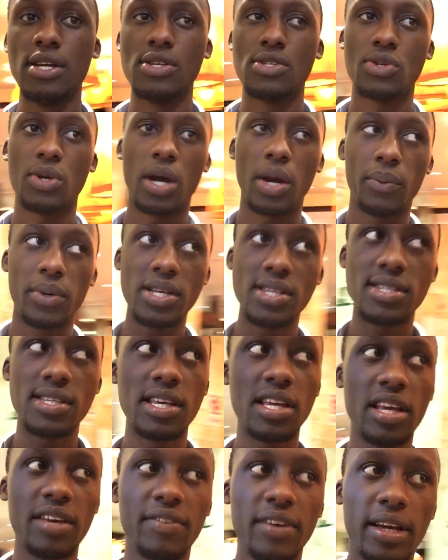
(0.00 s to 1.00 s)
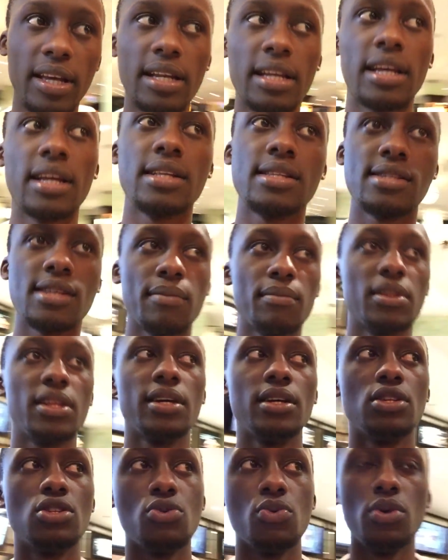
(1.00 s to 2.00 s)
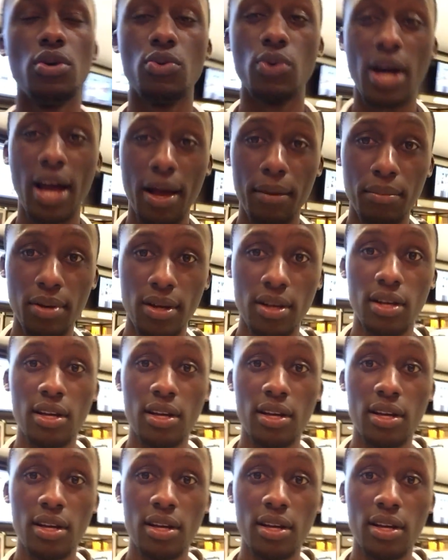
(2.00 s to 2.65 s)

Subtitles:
So I want to see if I can get something to grab